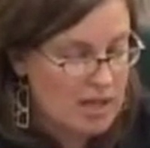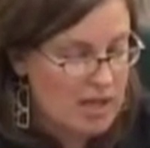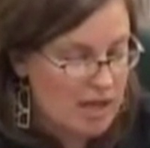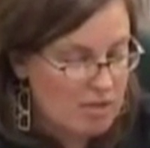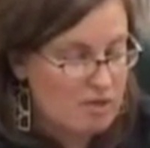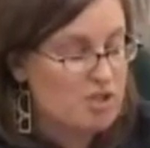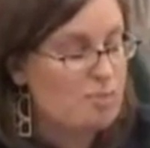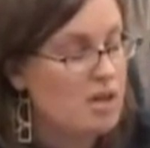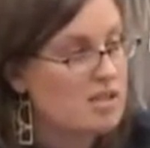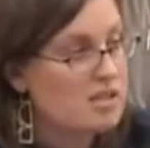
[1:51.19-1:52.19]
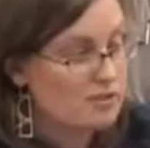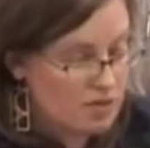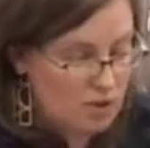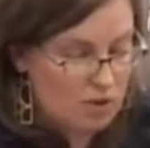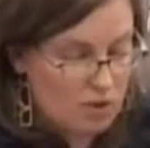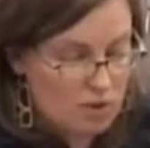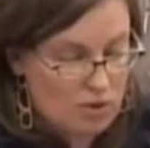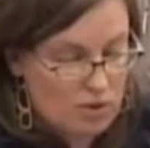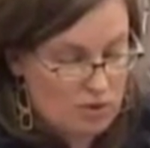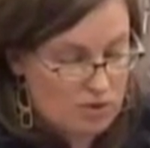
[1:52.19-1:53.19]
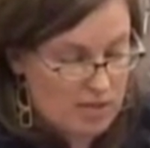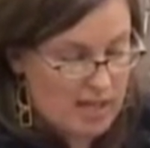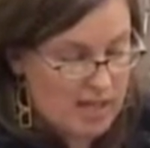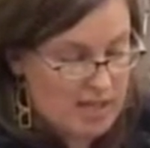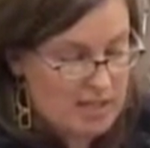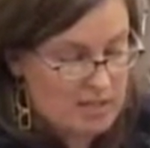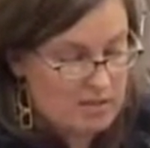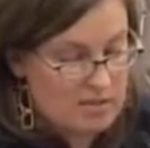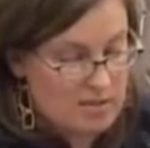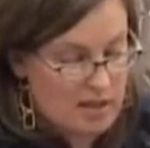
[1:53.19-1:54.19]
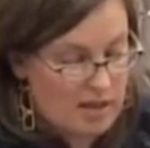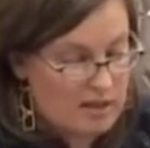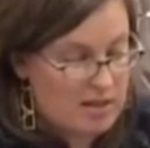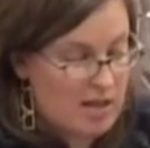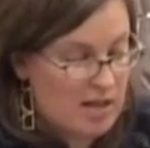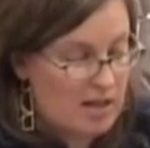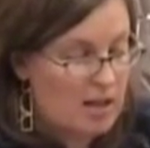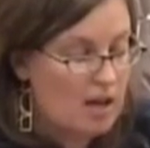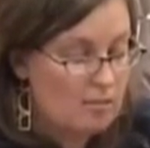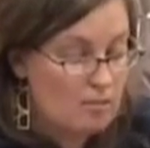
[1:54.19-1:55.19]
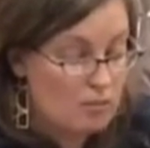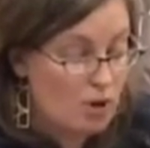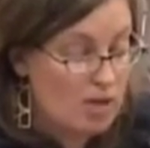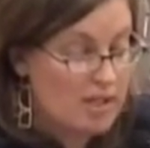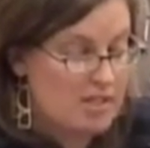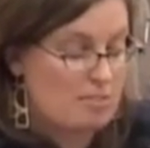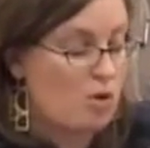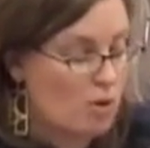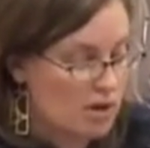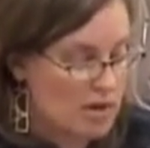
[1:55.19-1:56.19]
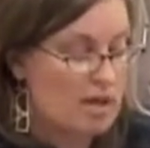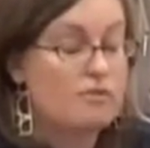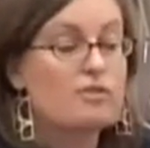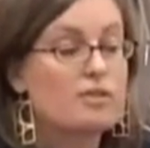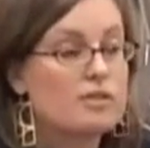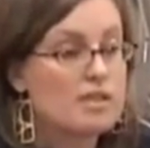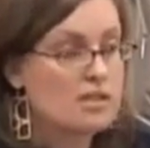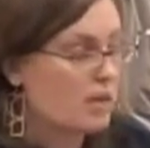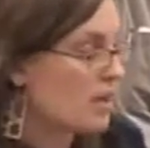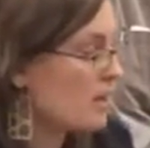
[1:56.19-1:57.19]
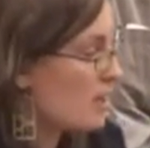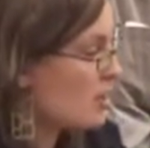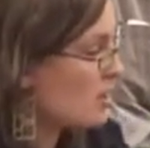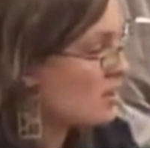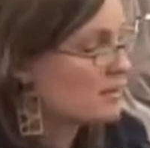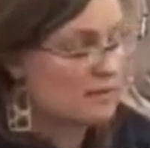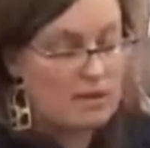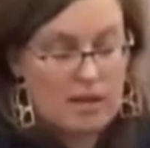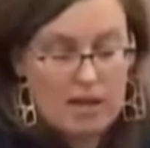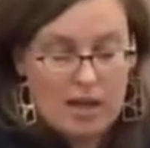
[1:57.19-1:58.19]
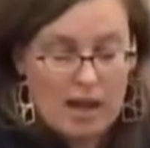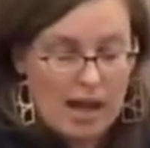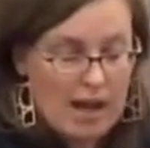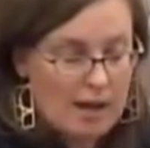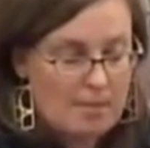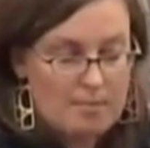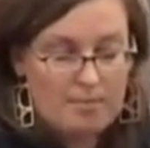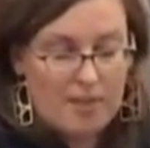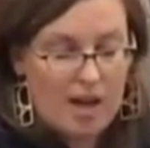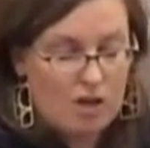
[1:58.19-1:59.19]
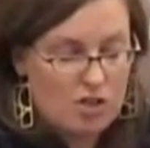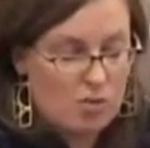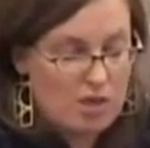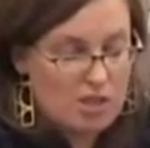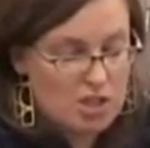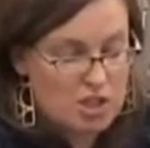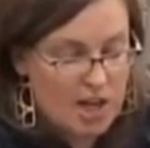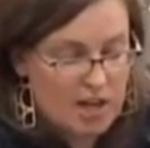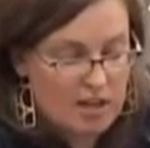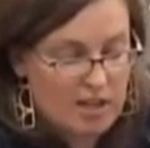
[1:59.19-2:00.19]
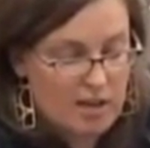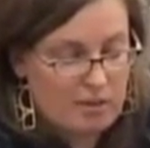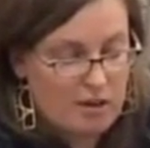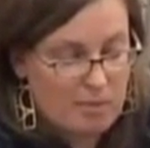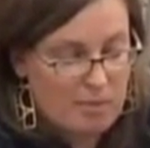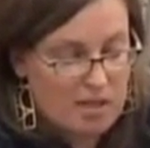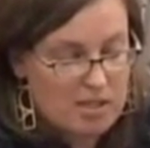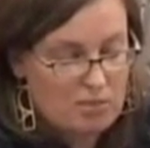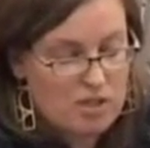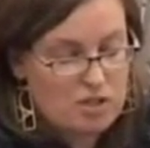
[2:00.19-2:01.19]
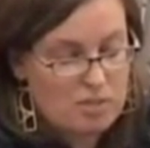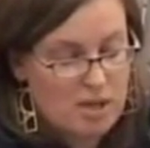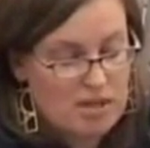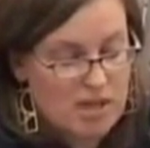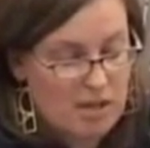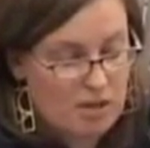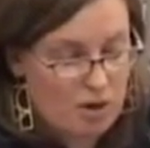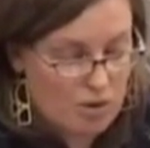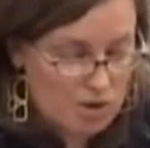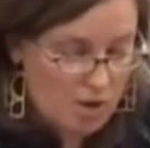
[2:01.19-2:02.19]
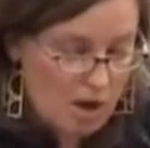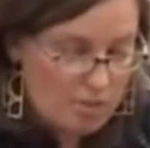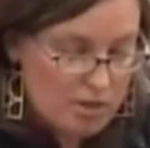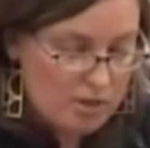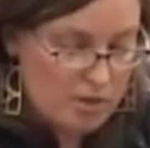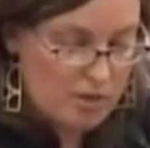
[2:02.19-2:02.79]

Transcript: and be responsive to local goals and ideals. And they wrote in support of these regulations. I also wanted to share a letter from the Western Montana Growers Cooperative, which